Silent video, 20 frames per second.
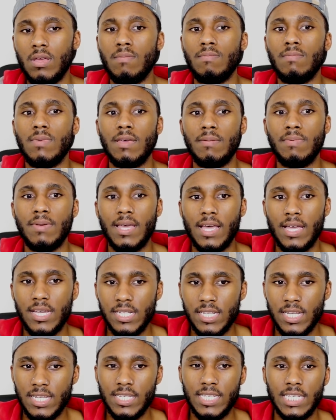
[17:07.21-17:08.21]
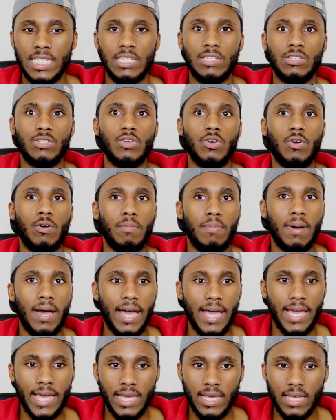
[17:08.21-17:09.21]
Maybe as the seasons go
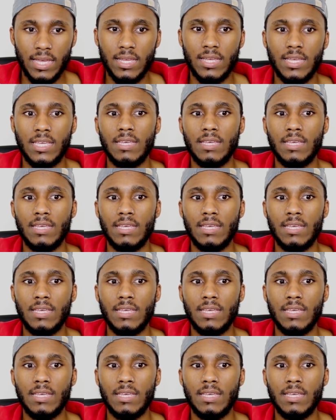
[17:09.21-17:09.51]
by,